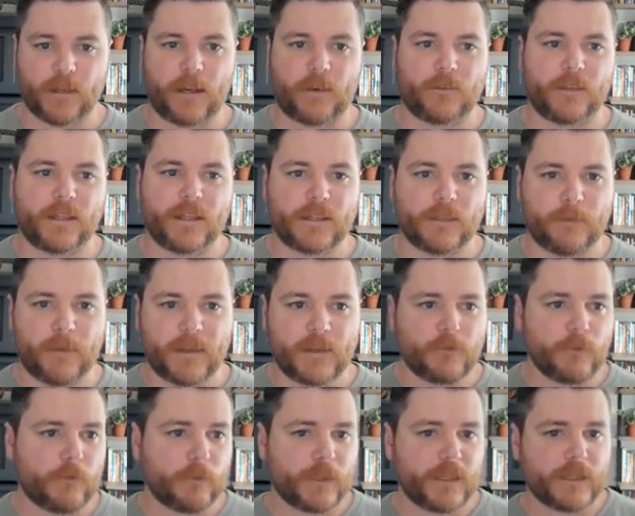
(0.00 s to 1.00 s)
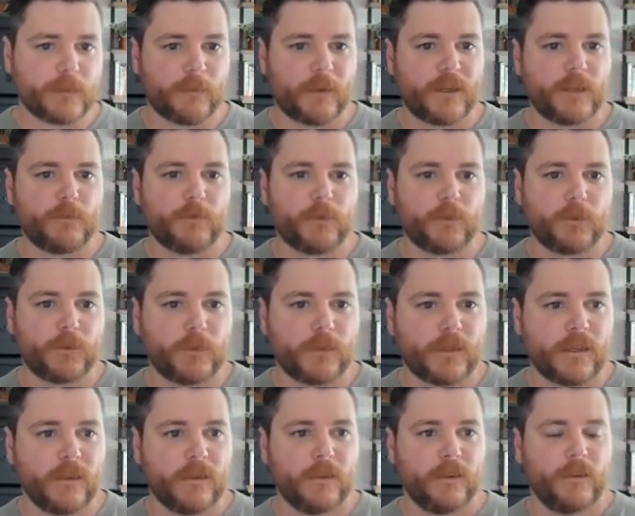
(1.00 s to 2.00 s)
I don't think it's meant to replace page builders